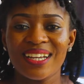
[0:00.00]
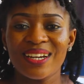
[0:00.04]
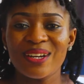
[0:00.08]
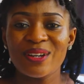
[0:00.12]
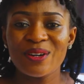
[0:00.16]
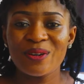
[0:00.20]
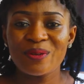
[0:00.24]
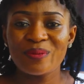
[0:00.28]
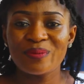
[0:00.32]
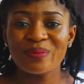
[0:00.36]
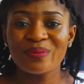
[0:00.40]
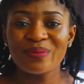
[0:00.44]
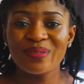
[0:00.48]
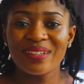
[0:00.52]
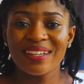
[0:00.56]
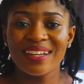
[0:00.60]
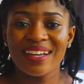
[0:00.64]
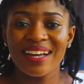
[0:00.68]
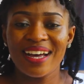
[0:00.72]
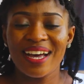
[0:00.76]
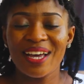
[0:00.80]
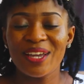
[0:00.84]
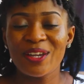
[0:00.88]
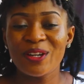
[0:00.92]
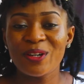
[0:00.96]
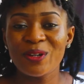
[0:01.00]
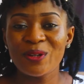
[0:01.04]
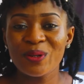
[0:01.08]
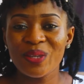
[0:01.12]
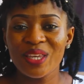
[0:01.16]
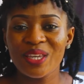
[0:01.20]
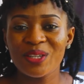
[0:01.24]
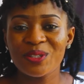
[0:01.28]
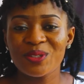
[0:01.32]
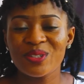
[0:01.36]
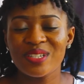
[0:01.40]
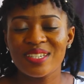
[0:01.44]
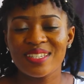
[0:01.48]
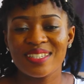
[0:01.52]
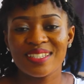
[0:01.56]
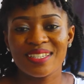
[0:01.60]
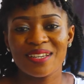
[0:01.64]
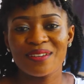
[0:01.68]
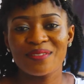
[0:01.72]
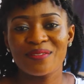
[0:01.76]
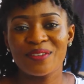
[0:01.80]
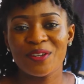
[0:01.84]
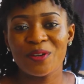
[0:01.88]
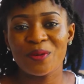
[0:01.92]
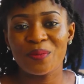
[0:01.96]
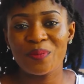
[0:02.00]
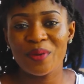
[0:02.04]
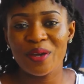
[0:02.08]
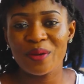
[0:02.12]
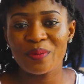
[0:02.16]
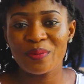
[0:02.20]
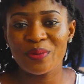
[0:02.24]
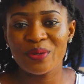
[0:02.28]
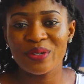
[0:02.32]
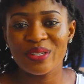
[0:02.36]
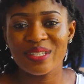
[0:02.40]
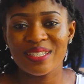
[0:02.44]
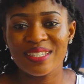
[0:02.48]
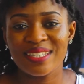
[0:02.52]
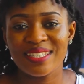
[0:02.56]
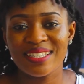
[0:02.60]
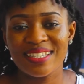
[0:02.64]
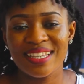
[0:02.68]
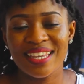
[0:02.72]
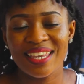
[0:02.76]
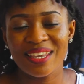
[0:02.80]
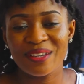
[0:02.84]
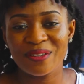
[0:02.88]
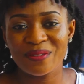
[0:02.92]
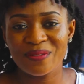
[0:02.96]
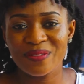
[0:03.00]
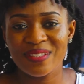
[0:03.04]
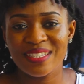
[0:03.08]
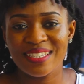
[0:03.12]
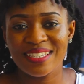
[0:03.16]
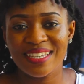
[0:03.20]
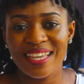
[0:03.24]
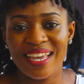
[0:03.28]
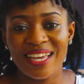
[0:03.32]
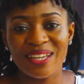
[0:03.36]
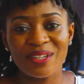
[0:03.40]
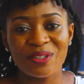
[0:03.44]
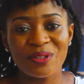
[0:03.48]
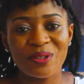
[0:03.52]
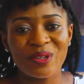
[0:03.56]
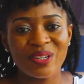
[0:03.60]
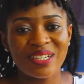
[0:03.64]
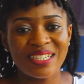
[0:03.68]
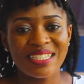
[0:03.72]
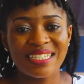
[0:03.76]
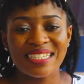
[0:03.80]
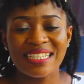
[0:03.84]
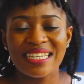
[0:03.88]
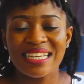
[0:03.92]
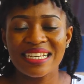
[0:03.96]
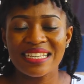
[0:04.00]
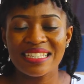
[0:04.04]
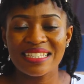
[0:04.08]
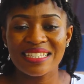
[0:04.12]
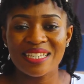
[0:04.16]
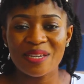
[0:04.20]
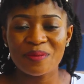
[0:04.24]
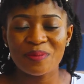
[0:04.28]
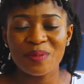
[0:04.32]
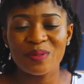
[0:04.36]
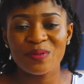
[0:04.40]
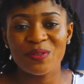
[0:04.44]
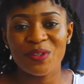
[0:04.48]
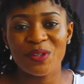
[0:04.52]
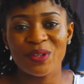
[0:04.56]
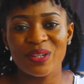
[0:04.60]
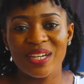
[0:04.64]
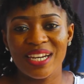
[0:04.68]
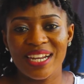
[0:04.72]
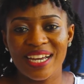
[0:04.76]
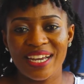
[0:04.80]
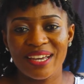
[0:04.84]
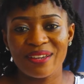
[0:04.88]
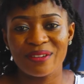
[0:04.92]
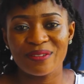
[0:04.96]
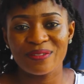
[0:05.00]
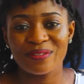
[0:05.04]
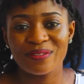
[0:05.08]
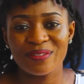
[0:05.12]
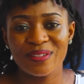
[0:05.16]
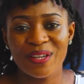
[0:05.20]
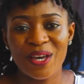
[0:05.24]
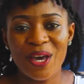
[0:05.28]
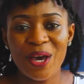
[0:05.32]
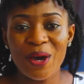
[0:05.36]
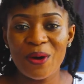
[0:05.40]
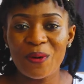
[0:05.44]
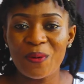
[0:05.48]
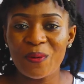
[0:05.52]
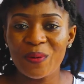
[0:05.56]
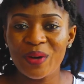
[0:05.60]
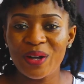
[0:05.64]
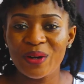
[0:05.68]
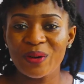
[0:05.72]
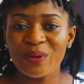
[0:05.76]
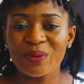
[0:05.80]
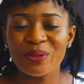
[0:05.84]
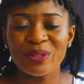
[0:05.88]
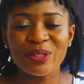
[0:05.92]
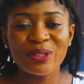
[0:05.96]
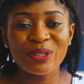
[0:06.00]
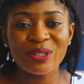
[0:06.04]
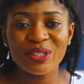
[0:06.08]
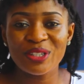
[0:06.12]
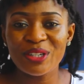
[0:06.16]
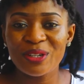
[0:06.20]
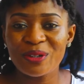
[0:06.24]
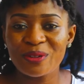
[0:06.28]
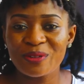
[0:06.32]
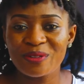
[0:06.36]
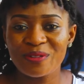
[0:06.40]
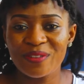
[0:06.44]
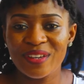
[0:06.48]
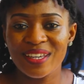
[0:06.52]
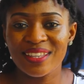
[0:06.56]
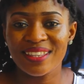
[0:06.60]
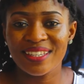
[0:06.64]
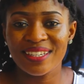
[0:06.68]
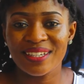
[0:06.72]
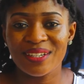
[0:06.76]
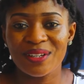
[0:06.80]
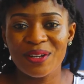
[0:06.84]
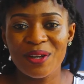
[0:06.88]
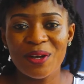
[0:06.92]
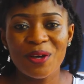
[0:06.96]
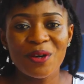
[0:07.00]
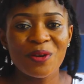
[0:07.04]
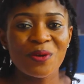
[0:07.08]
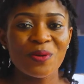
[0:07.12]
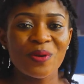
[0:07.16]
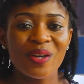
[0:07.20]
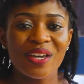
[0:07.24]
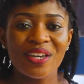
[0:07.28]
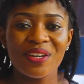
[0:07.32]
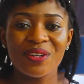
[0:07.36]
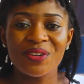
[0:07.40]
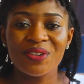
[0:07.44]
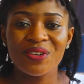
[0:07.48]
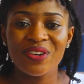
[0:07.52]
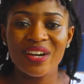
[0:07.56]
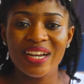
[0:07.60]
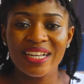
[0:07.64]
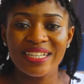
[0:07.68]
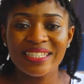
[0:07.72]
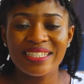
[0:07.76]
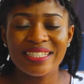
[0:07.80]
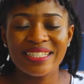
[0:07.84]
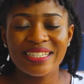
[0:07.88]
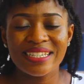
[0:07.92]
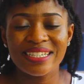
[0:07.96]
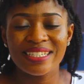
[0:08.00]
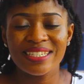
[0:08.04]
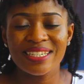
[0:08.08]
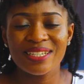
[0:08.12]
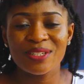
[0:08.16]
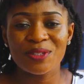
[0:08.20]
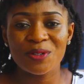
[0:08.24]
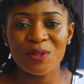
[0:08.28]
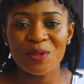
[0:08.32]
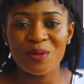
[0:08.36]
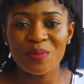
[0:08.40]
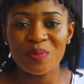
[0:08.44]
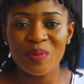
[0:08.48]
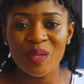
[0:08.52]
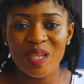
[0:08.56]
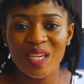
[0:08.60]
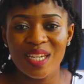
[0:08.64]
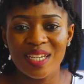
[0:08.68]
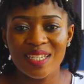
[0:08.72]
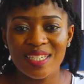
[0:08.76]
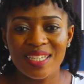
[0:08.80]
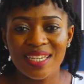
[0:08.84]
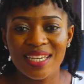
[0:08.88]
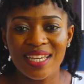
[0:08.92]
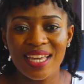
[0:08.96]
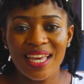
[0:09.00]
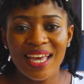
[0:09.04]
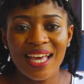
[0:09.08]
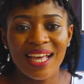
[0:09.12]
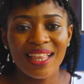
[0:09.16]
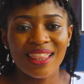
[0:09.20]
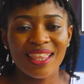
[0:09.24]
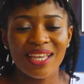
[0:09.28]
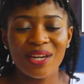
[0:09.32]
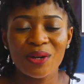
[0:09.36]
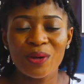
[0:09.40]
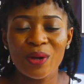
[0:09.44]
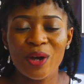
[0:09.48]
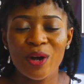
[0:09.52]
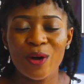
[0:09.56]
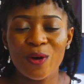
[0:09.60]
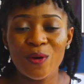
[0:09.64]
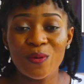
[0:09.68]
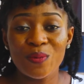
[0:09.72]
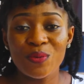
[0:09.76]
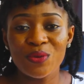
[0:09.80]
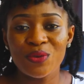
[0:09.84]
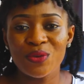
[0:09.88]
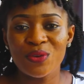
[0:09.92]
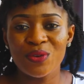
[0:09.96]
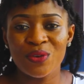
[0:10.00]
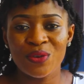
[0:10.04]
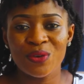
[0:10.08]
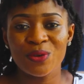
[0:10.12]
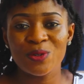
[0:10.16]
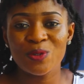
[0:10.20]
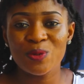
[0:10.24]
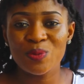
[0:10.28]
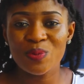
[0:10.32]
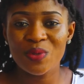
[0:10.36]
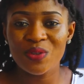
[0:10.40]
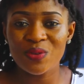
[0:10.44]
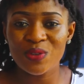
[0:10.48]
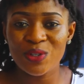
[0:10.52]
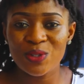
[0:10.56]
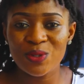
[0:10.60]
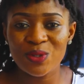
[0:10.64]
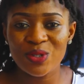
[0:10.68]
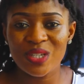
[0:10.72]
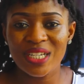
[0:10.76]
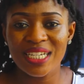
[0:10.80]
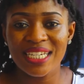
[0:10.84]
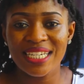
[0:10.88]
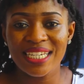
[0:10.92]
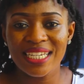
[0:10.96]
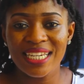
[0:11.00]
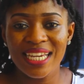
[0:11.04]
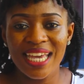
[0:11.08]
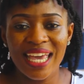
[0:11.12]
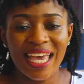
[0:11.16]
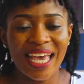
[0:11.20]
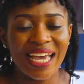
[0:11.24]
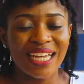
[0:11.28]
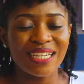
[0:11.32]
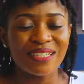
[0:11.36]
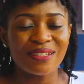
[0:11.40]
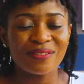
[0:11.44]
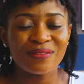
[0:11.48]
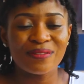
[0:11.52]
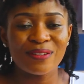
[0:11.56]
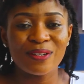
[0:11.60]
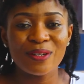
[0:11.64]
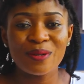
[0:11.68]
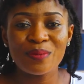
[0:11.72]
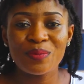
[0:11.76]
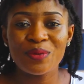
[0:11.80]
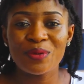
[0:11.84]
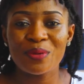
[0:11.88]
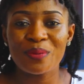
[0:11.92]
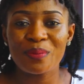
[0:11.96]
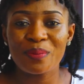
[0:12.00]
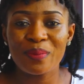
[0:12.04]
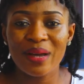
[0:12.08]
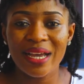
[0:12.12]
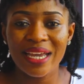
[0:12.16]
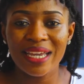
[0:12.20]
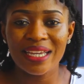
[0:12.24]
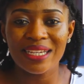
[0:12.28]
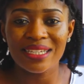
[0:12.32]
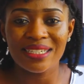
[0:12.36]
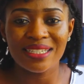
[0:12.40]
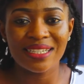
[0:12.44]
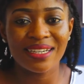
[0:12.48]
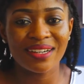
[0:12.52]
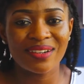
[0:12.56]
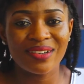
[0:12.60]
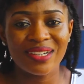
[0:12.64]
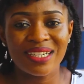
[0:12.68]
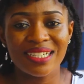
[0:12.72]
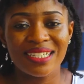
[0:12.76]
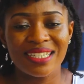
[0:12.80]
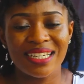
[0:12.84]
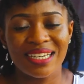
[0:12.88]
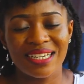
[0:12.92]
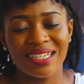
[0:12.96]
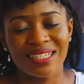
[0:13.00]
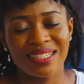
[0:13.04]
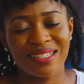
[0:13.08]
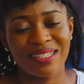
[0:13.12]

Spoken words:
Shalom. Are you looking to discover your purpose, gifts, and God's next steps for your life? Well, look no further. We are a Christ-centered community that will help you grow spiritually and develop your mind, character, and